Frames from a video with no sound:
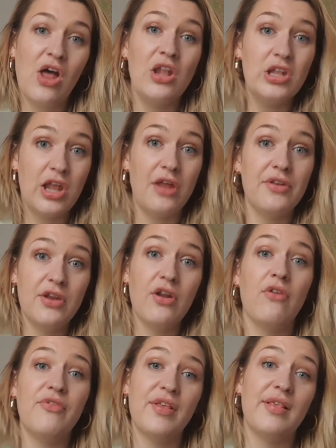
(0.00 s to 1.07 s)
London
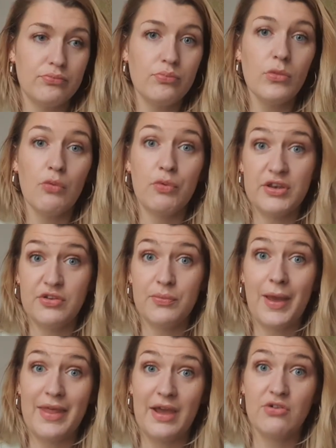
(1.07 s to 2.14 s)
offices, which is where
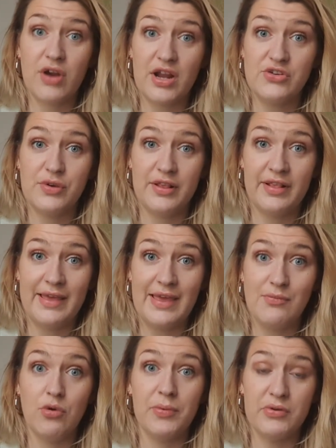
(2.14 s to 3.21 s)
their graduate scheme
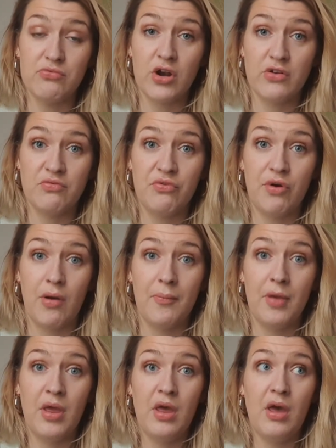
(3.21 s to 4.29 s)
will be run from,
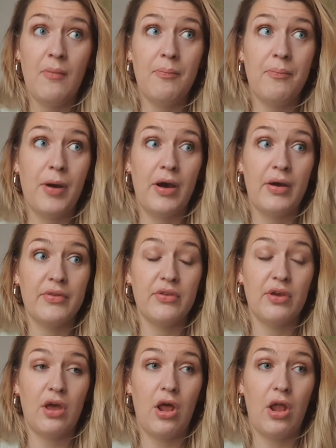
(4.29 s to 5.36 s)
but
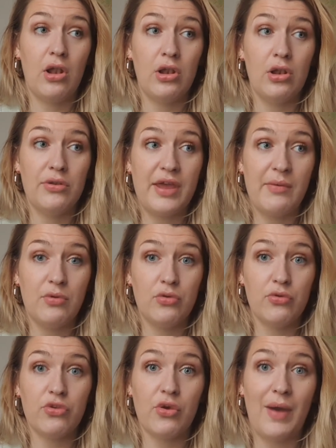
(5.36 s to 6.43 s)
they will
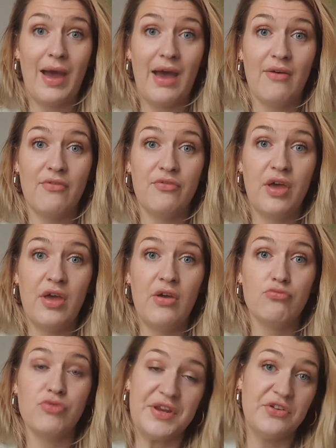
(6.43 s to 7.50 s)
also have
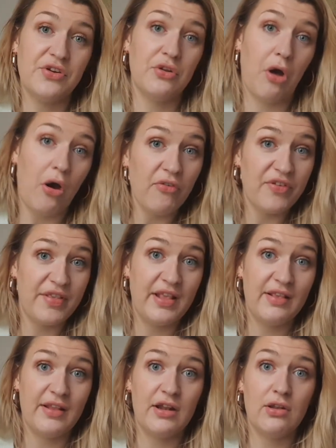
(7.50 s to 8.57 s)
regional offices
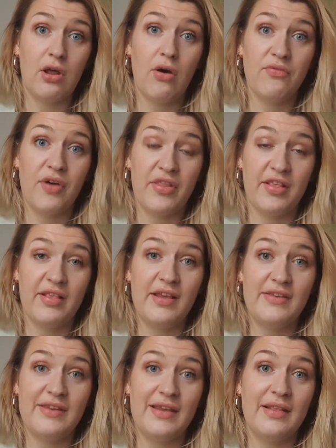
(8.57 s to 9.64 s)
in a lot of other
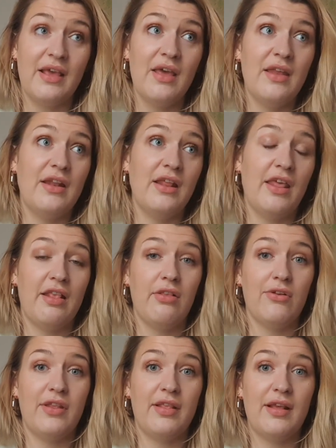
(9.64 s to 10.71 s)
cities. Now, that's not
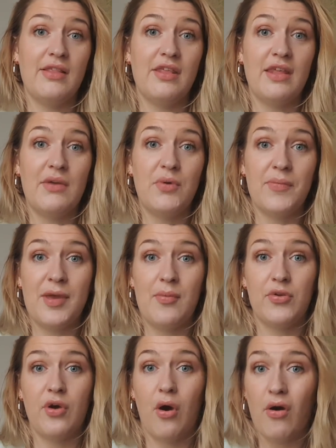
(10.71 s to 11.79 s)
to say that they won't be able
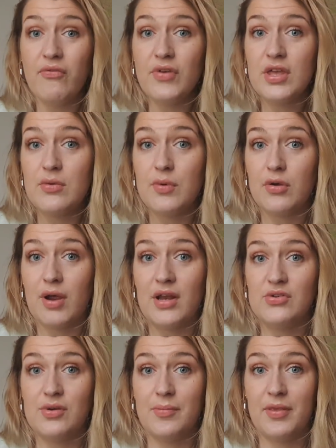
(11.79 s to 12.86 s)
to offer you a
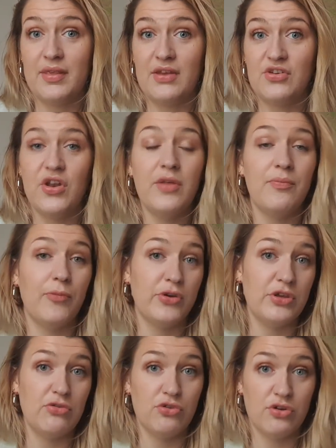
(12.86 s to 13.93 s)
graduate position and put
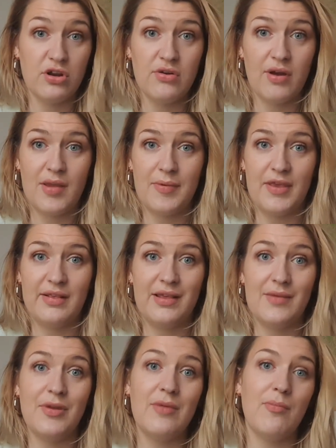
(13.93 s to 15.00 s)
you through your APC,
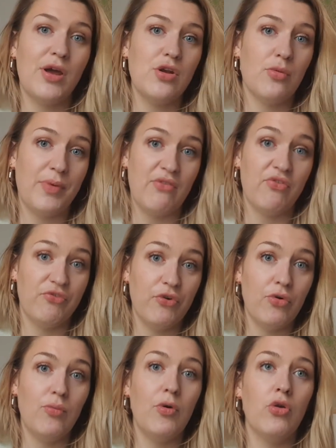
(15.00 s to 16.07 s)
but it might not be a
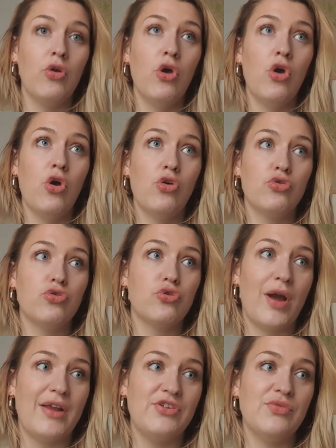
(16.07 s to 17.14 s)
formal
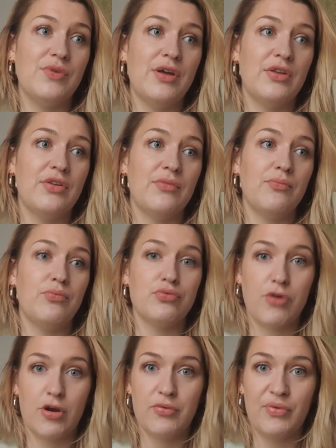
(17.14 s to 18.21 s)
graduate
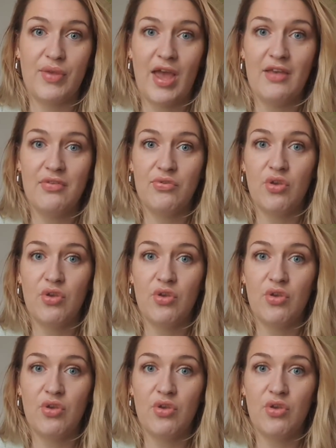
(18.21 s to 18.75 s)
process.